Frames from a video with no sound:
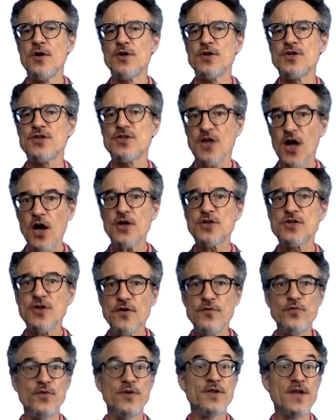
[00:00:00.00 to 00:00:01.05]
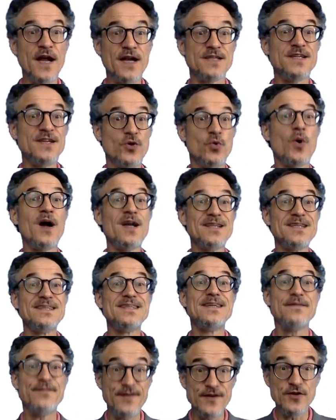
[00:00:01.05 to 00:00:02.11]
start off with actually quite a
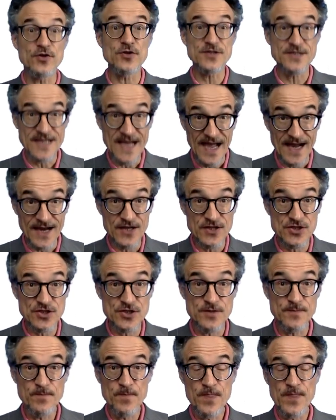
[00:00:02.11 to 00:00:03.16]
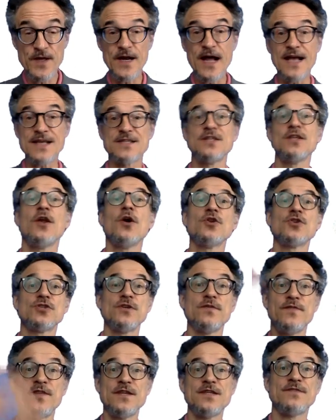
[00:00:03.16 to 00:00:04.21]
difficult text that has
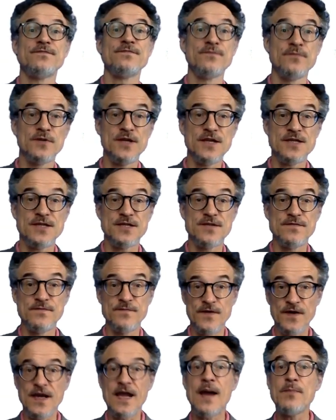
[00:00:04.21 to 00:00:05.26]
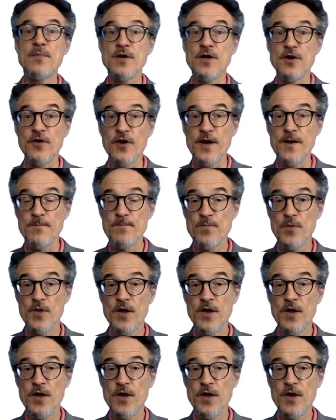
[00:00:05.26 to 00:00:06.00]
lots of this, this vocabulary,